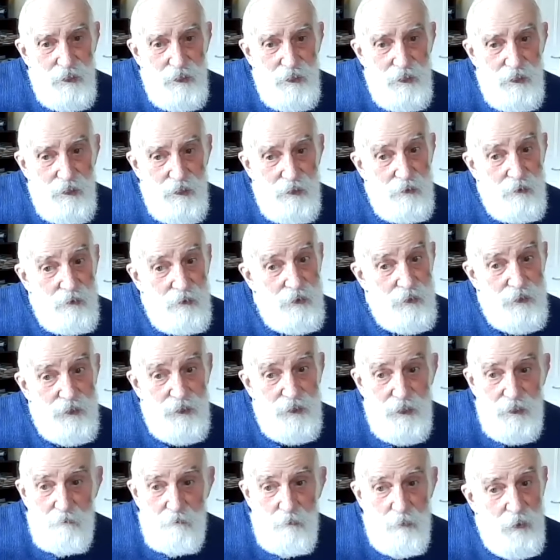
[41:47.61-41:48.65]
And
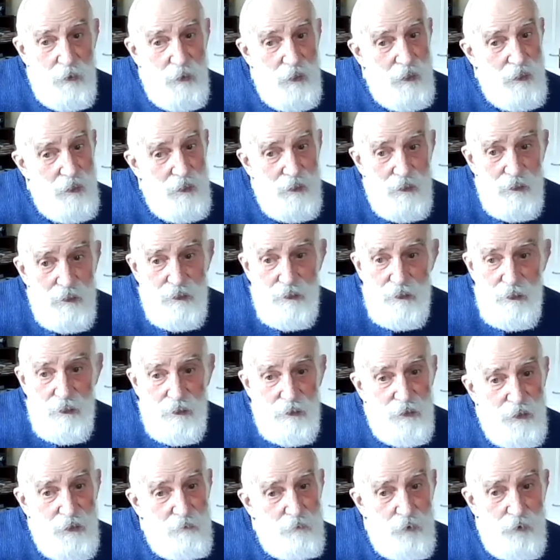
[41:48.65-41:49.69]
honestly, there's
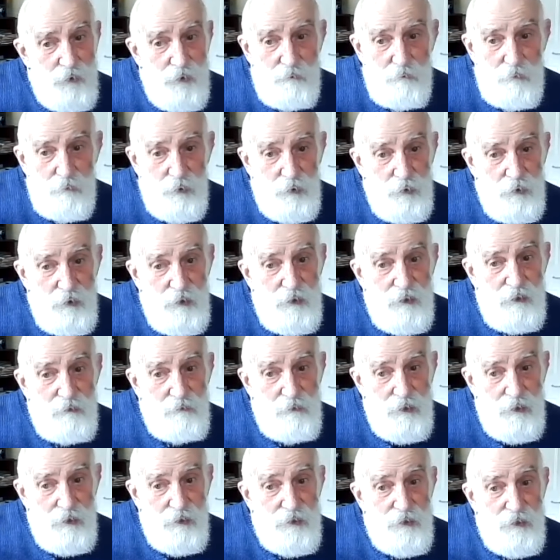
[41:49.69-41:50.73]
nothing more important
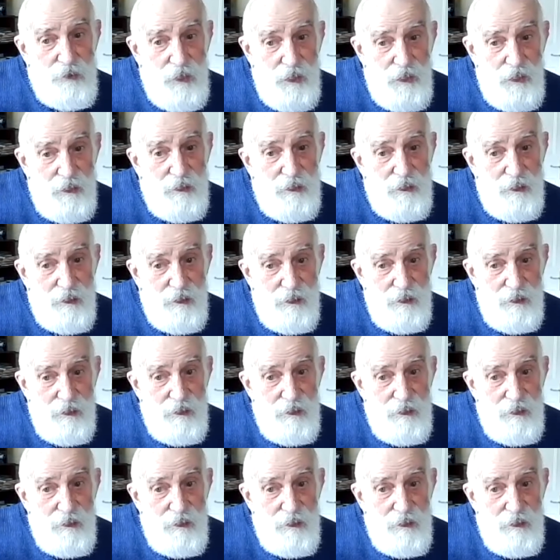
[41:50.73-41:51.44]
when you stand